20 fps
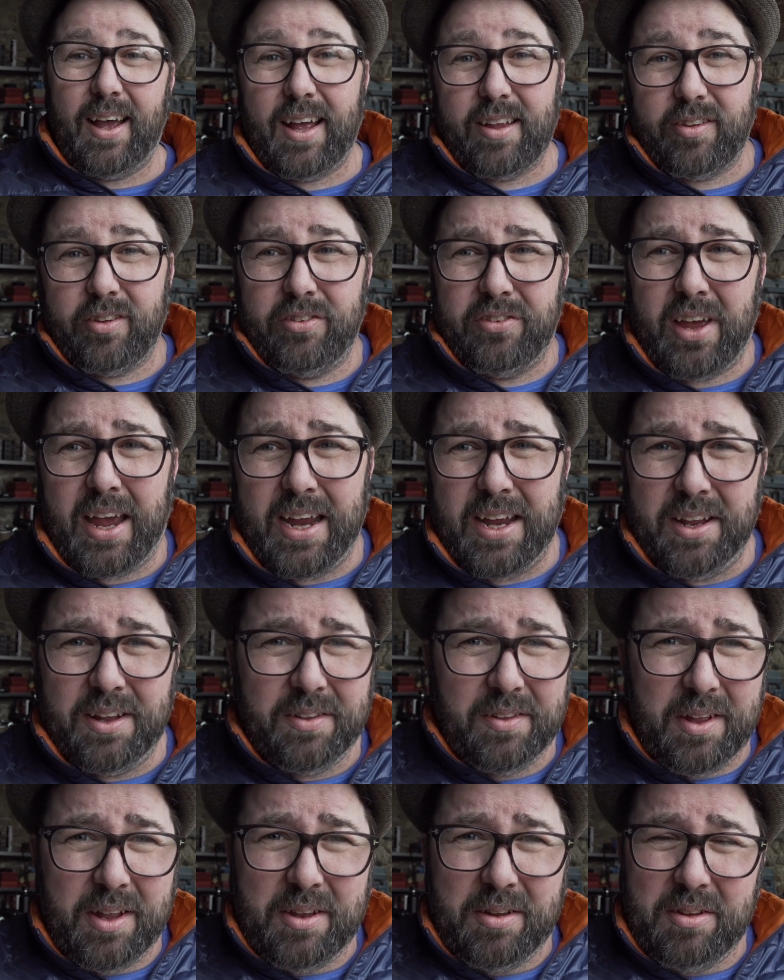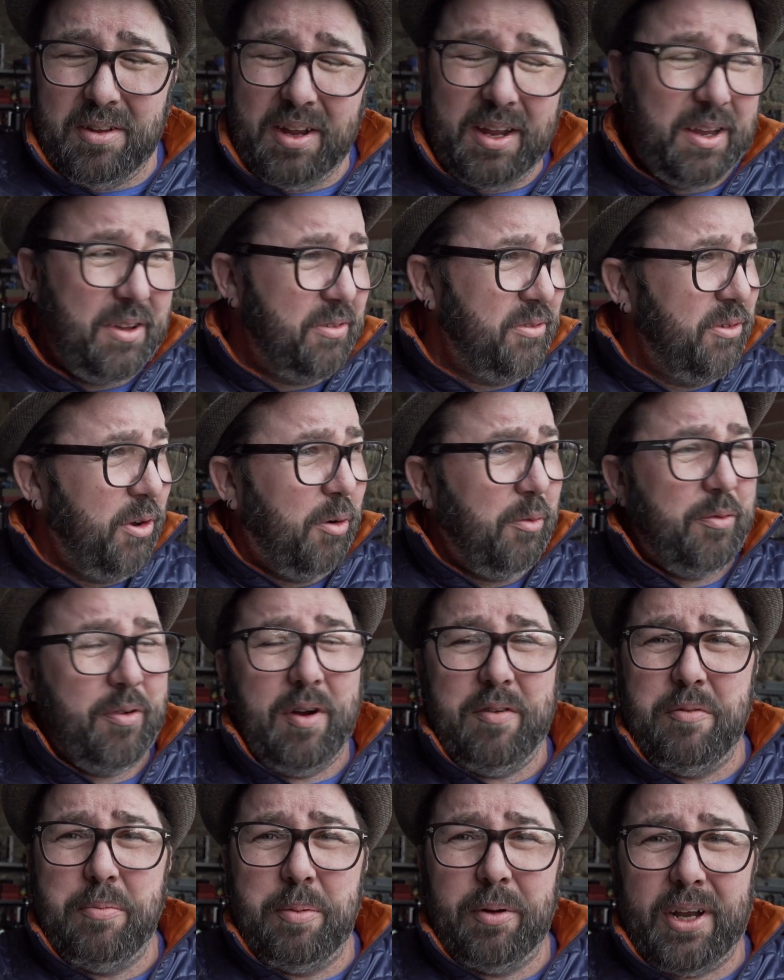As I say, it's not for
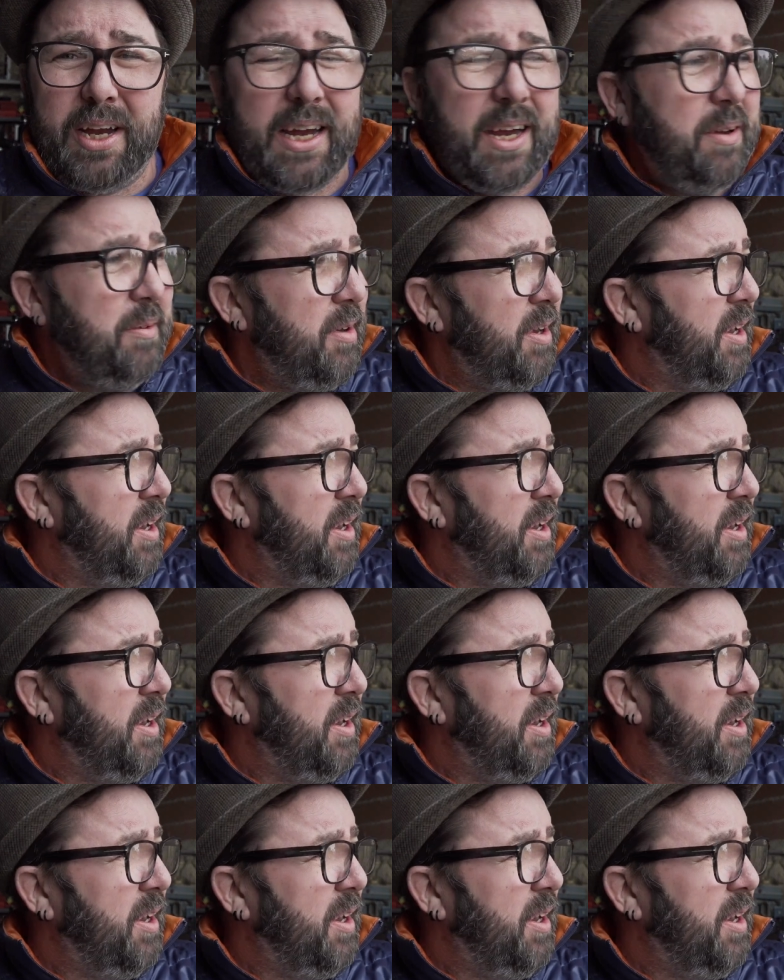everybody.